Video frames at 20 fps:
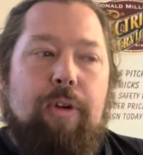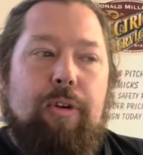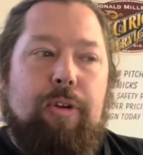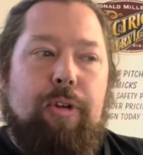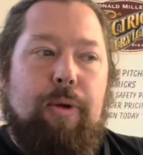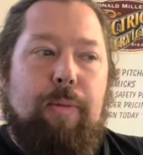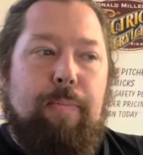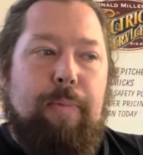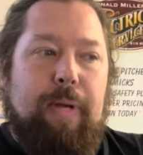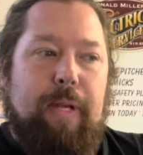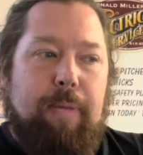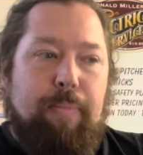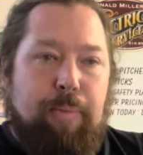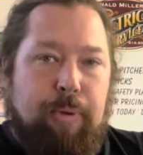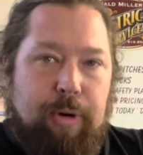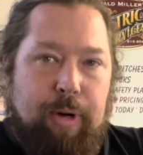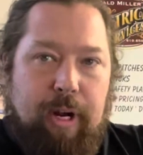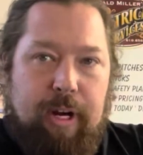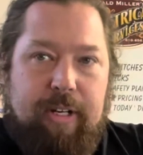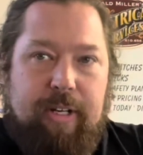to be
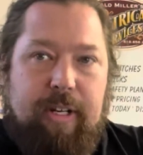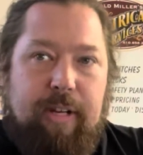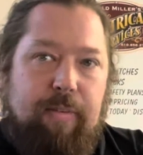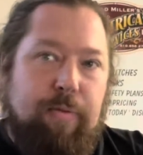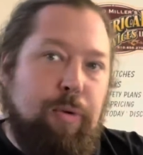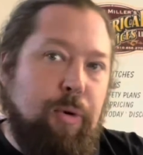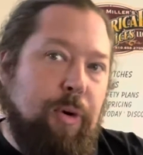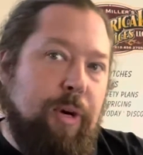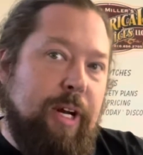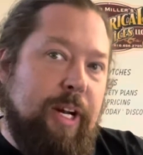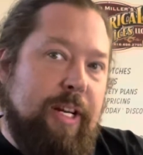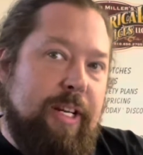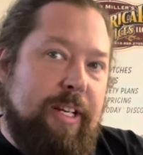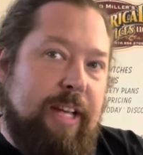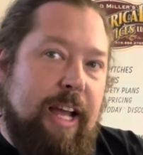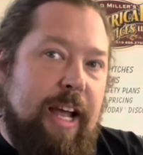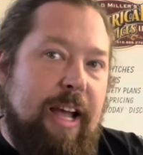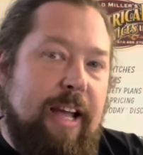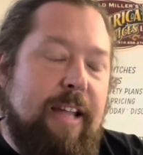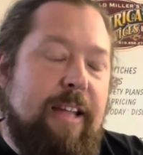productive during a
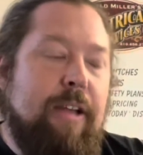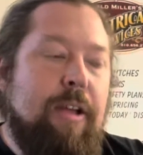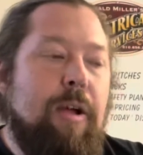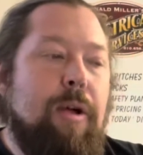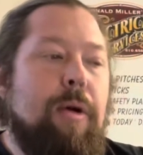day